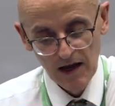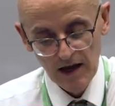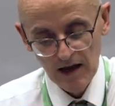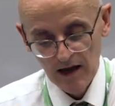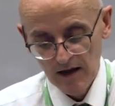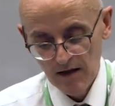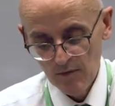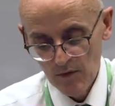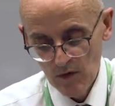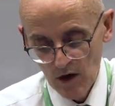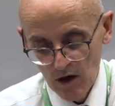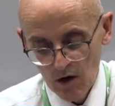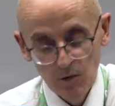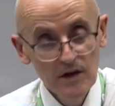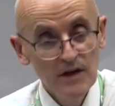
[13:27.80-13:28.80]

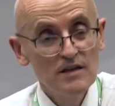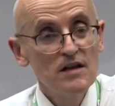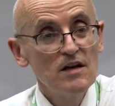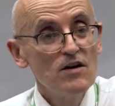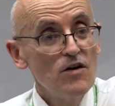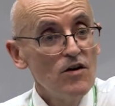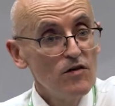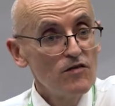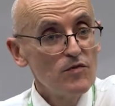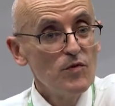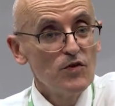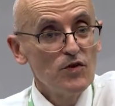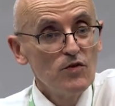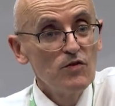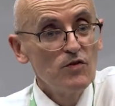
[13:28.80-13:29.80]
We need to learn from
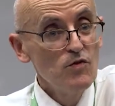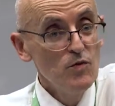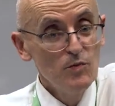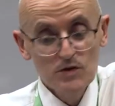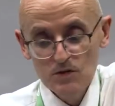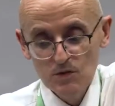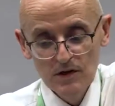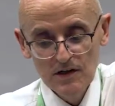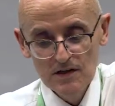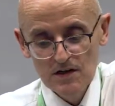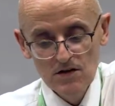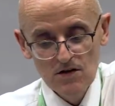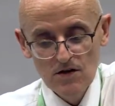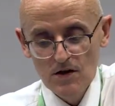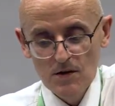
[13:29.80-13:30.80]
other groups. We need to
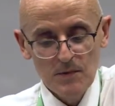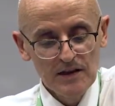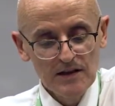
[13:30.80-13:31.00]
learn.